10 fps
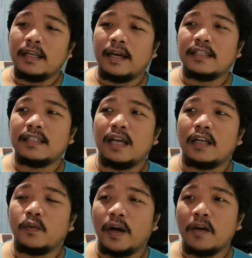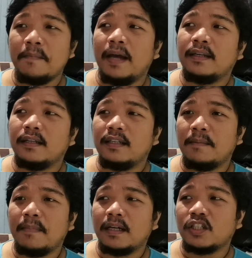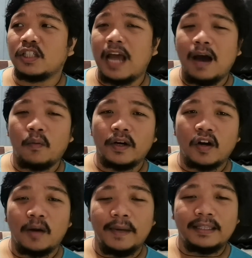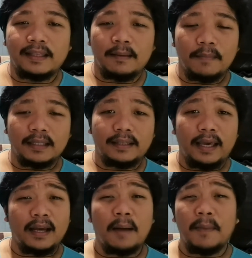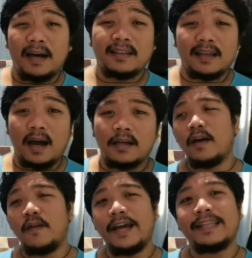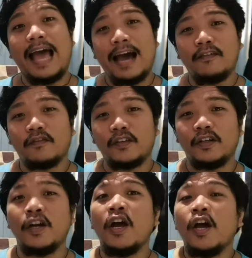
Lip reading: that it's not recommended na mag-shower or mag-take a bath ka right after